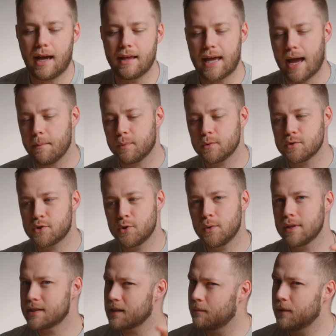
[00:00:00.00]
Apple's
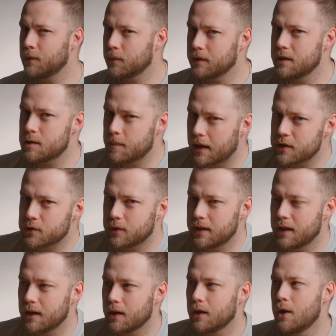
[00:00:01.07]
doing something really special
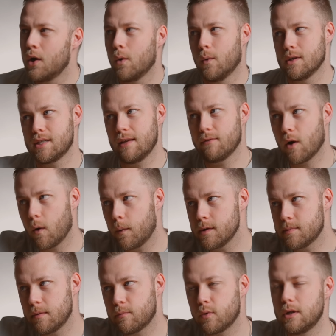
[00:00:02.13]
here, which they've always
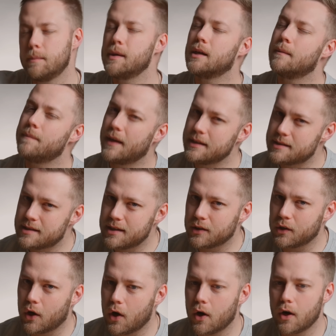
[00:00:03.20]
been premium, they
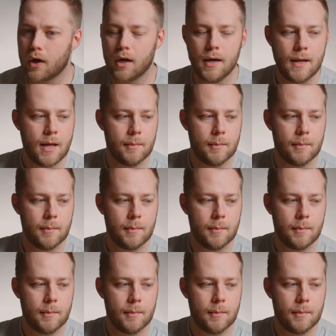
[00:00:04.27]
still are,